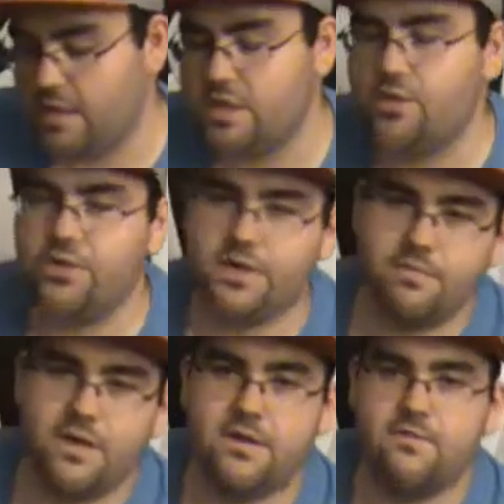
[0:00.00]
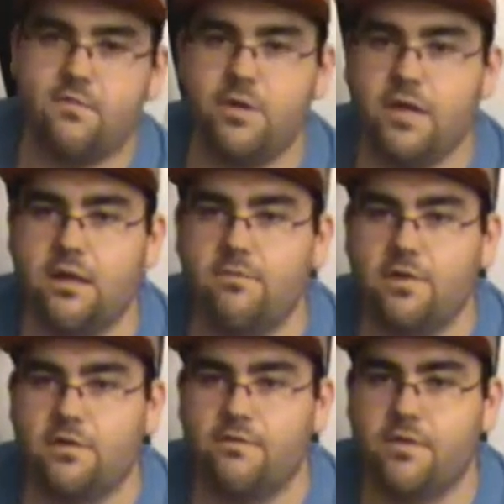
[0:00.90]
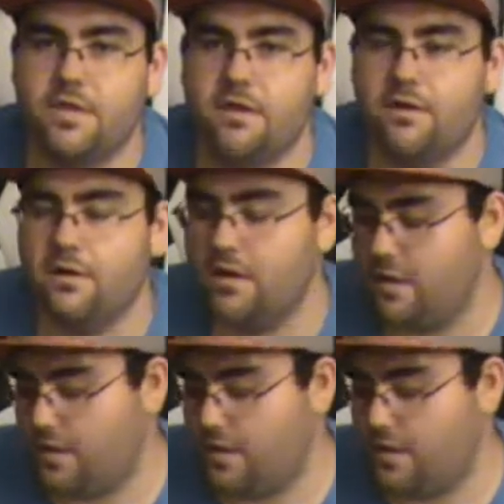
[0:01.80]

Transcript: too expensive for me to get them resurfaced here.